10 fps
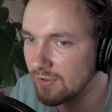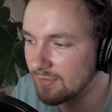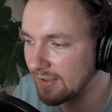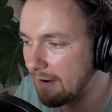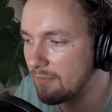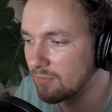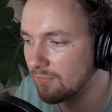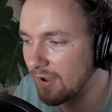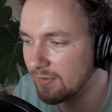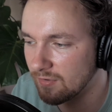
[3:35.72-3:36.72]
the character
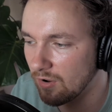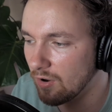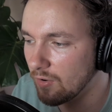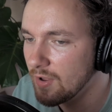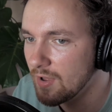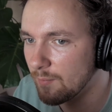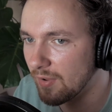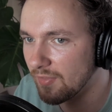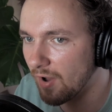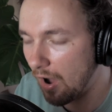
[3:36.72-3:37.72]
of Han Solo,
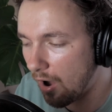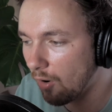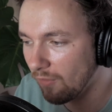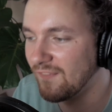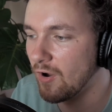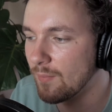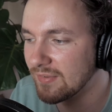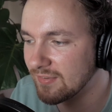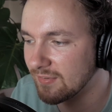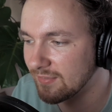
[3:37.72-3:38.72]
but the whole film
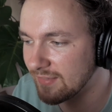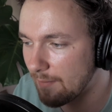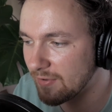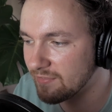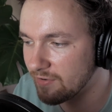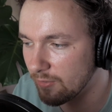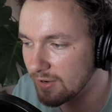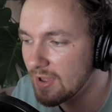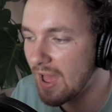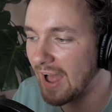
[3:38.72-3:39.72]
is just them and
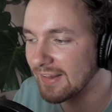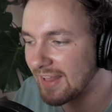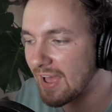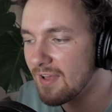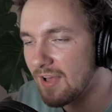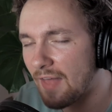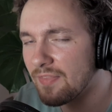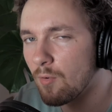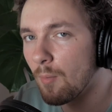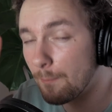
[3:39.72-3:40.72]
Chewie, and
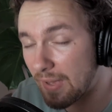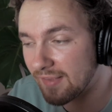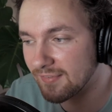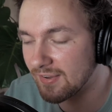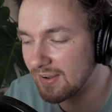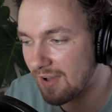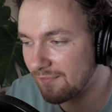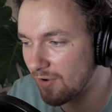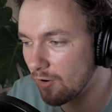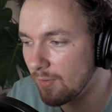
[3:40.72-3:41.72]
there were bits in that
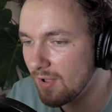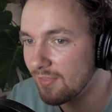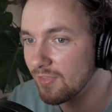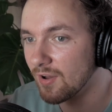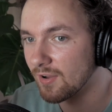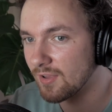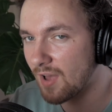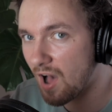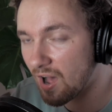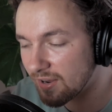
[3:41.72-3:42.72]
film that
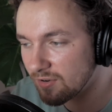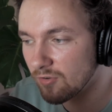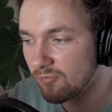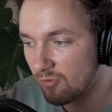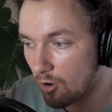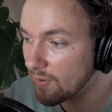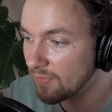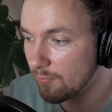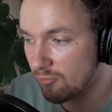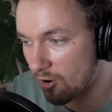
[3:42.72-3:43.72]
kind of
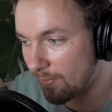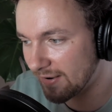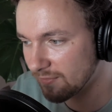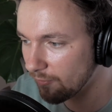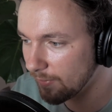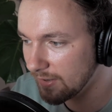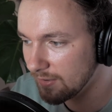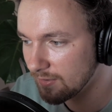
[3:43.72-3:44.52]
ruined the bromance for me.